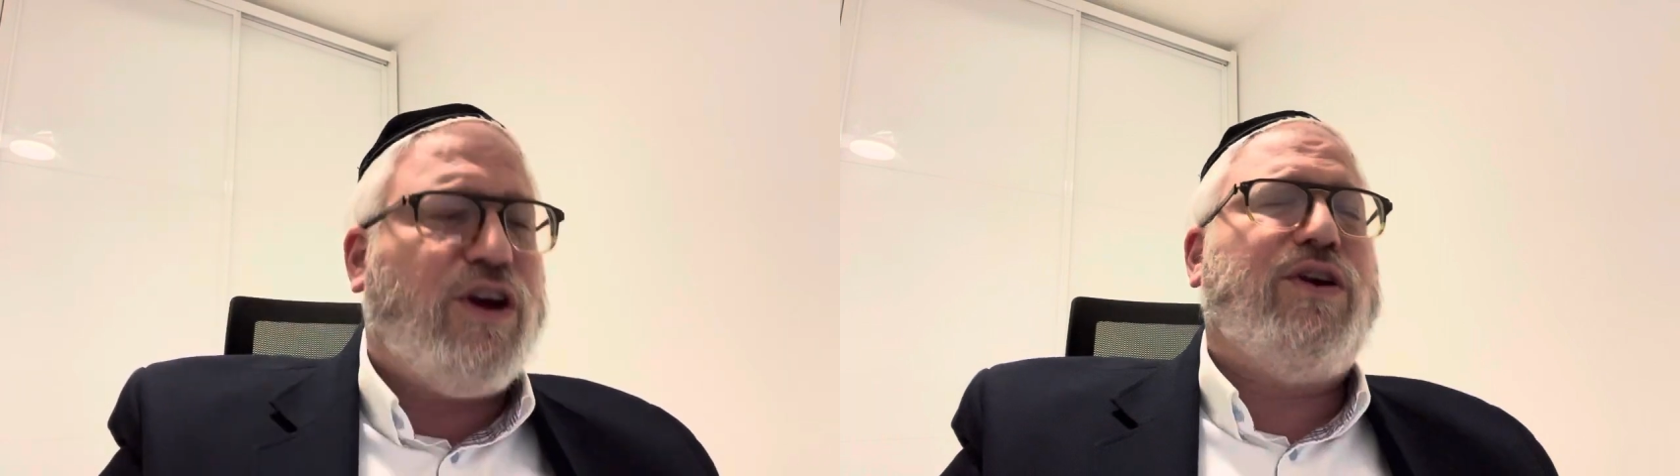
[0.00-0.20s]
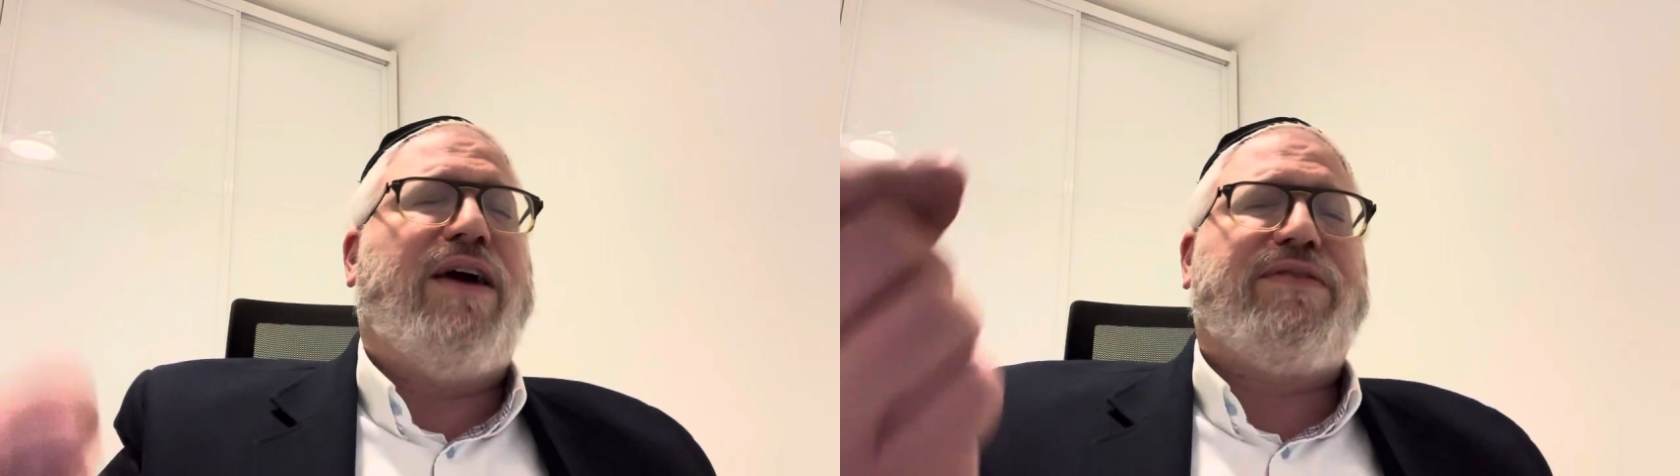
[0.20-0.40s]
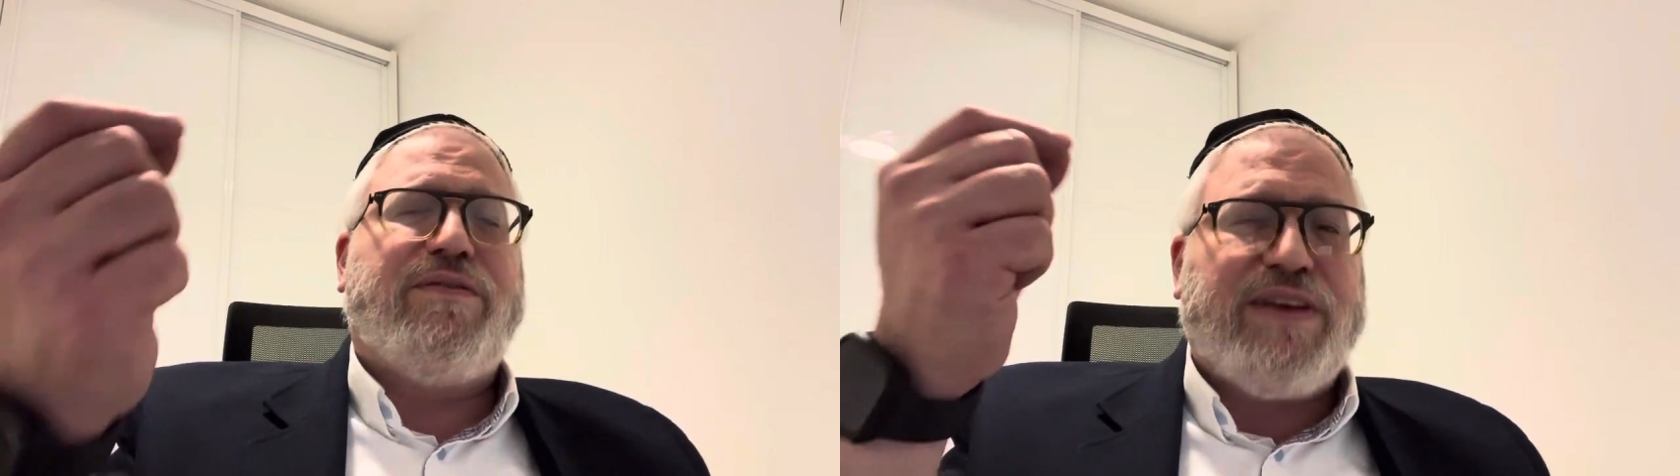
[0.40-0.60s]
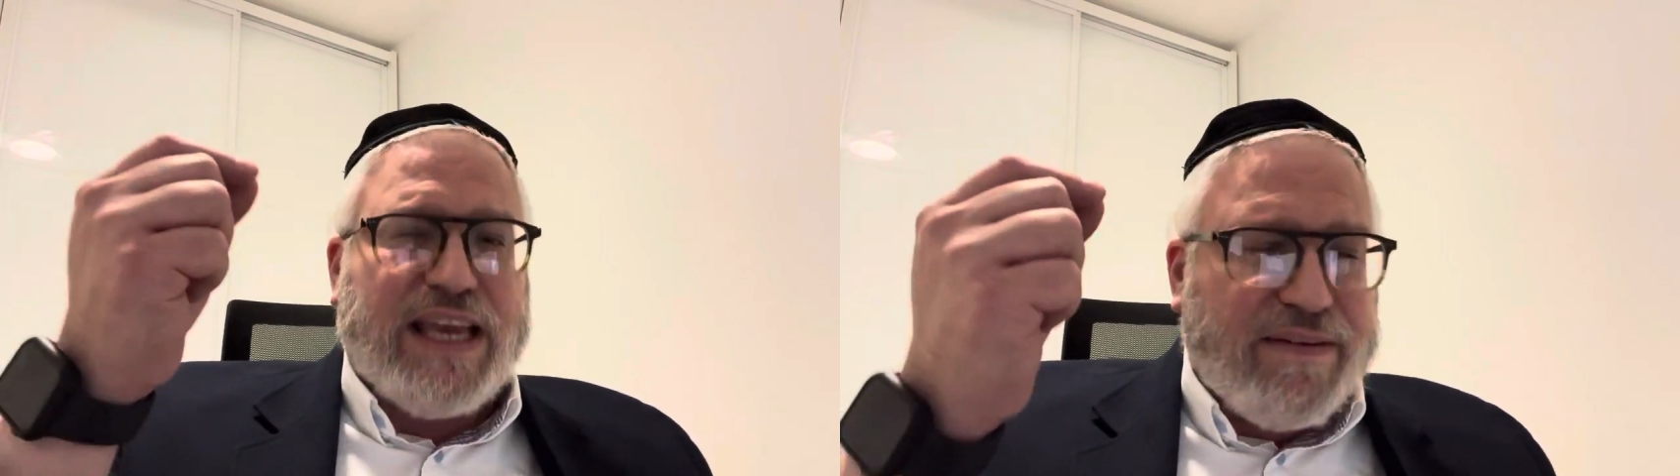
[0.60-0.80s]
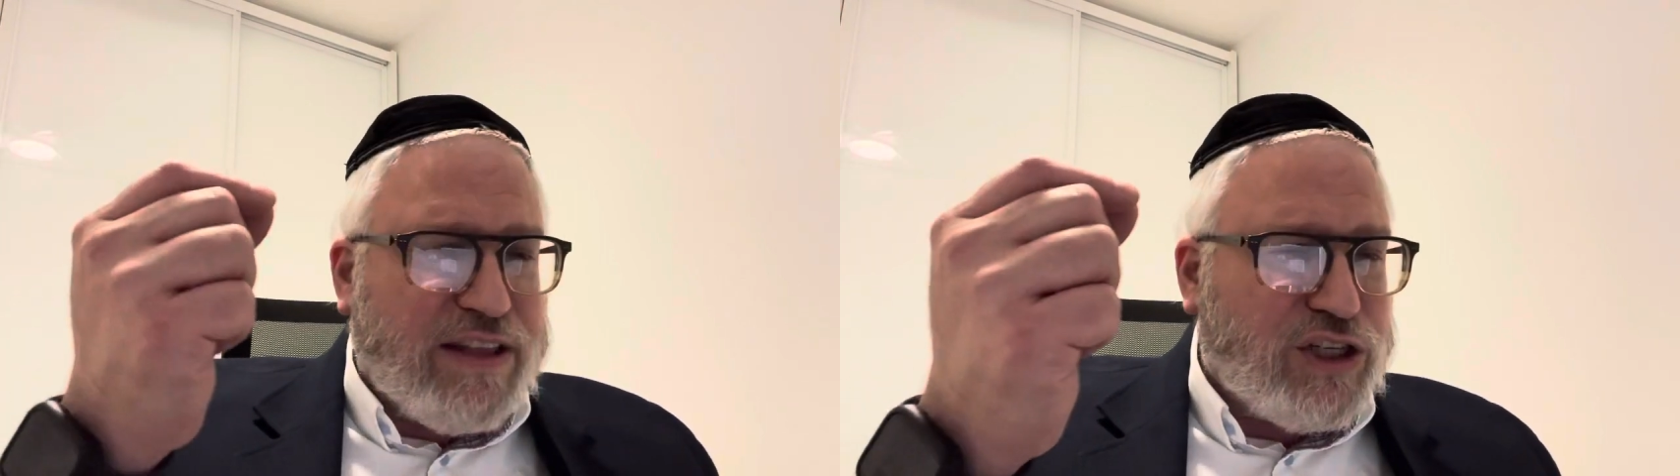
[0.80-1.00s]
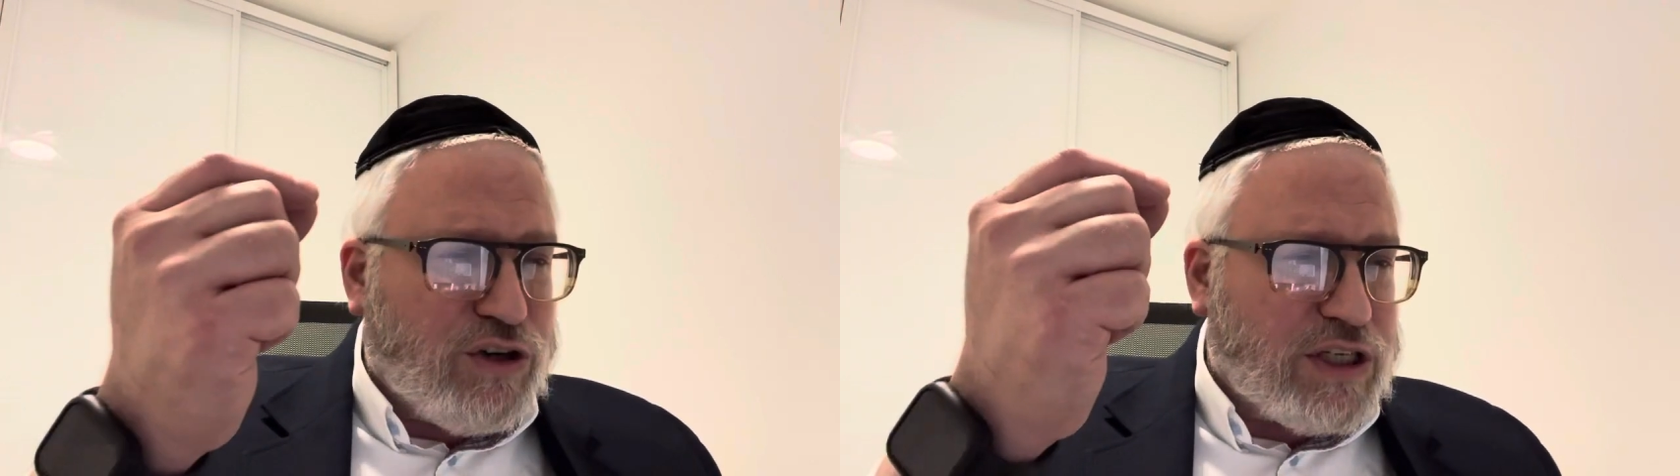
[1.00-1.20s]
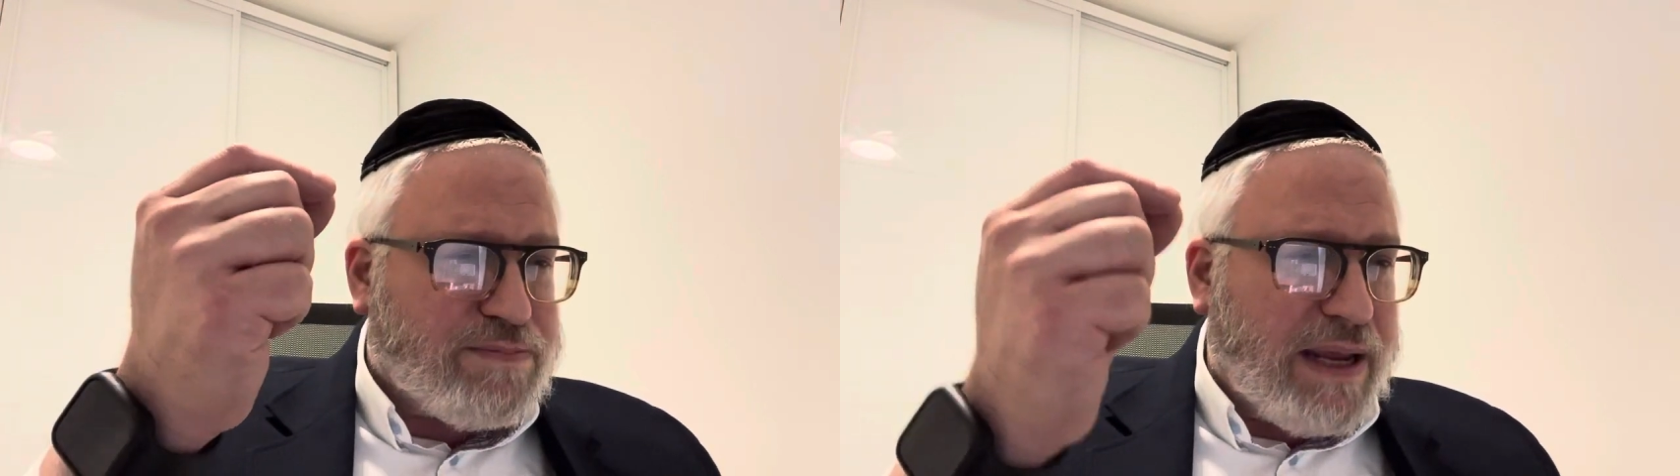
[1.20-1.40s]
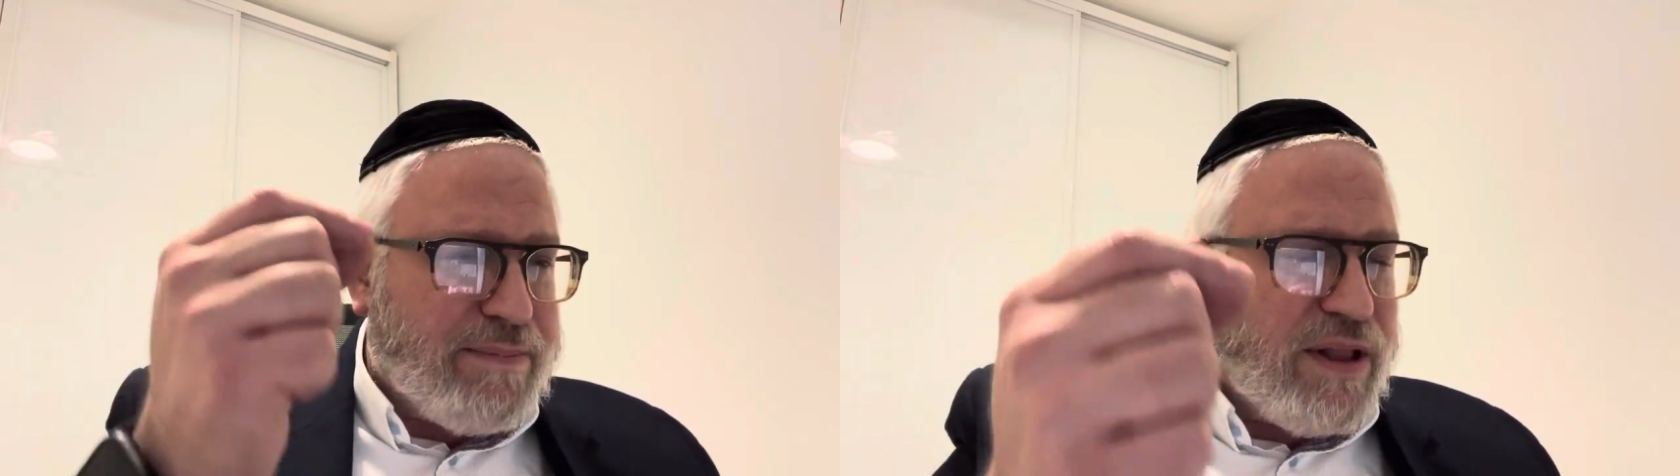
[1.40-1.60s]
you have to forgive the Jewish
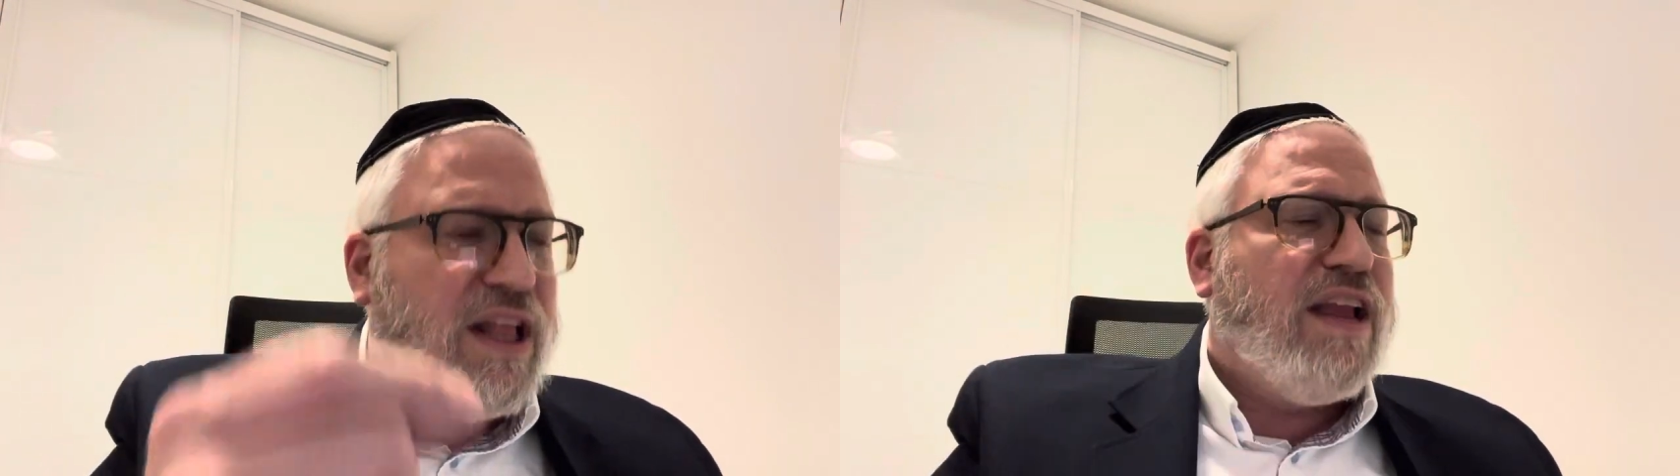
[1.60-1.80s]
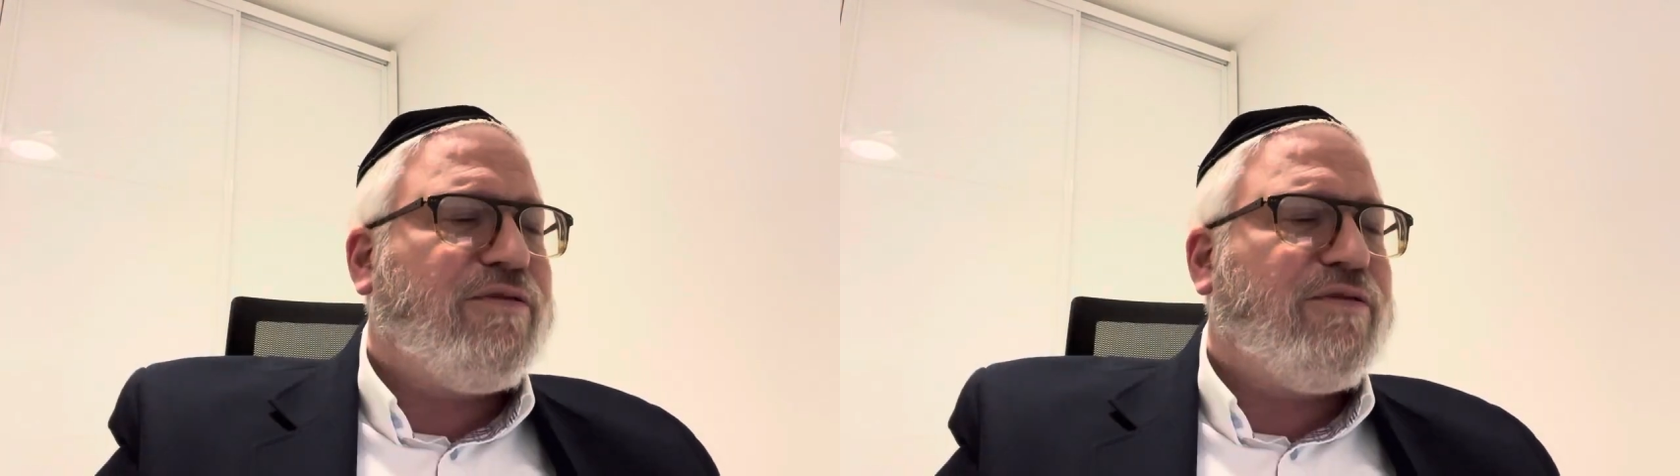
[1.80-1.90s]
people